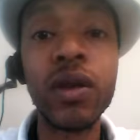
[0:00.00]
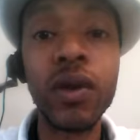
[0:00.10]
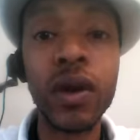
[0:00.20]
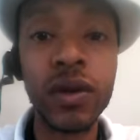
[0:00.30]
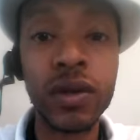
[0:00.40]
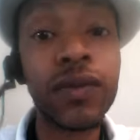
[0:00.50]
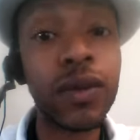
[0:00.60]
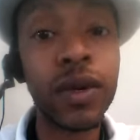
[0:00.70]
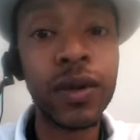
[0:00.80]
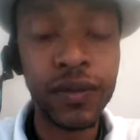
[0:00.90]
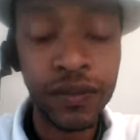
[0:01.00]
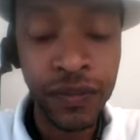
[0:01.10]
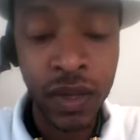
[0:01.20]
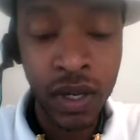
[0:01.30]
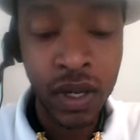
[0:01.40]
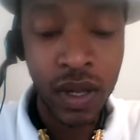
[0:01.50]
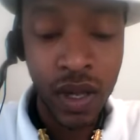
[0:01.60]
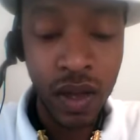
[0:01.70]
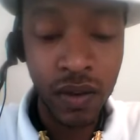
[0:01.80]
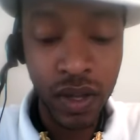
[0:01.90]
works, for real.
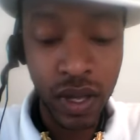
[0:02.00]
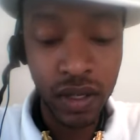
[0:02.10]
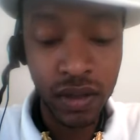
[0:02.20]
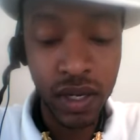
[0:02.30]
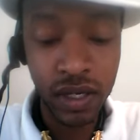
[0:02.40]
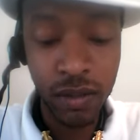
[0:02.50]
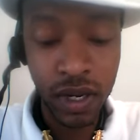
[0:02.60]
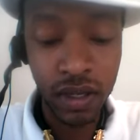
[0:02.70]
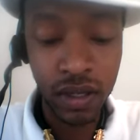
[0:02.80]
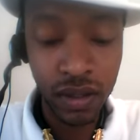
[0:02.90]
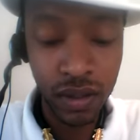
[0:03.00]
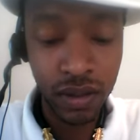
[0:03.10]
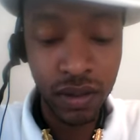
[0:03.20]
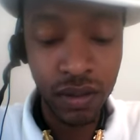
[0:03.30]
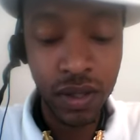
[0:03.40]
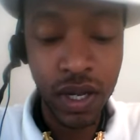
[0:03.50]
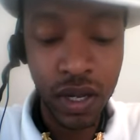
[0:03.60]
Okay, so that's about a good two.